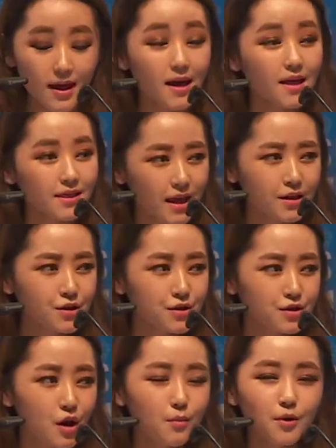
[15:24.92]
Thank you
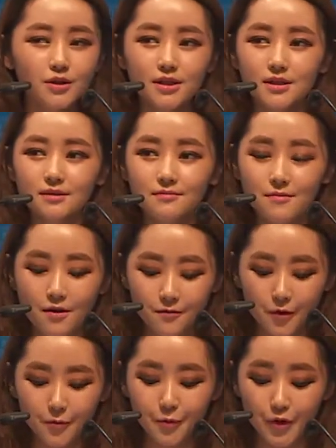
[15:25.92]
so much
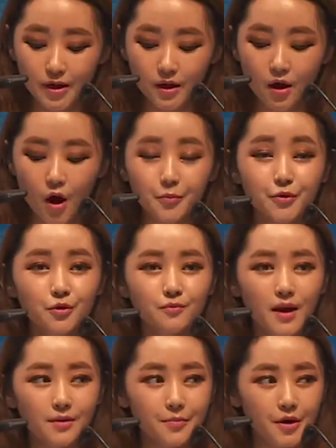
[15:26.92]
for bringing hope to
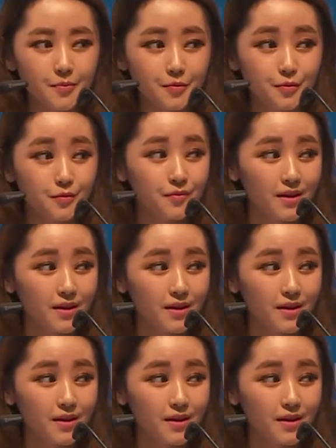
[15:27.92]
my people,